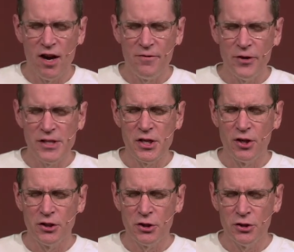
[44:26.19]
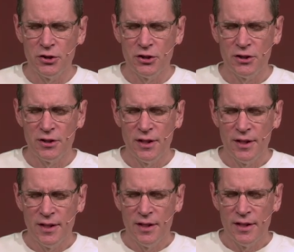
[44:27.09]
offerings in our church,
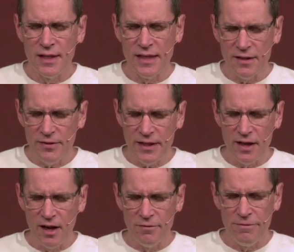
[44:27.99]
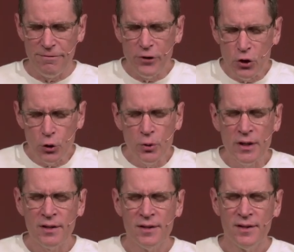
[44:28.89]
the giving of food,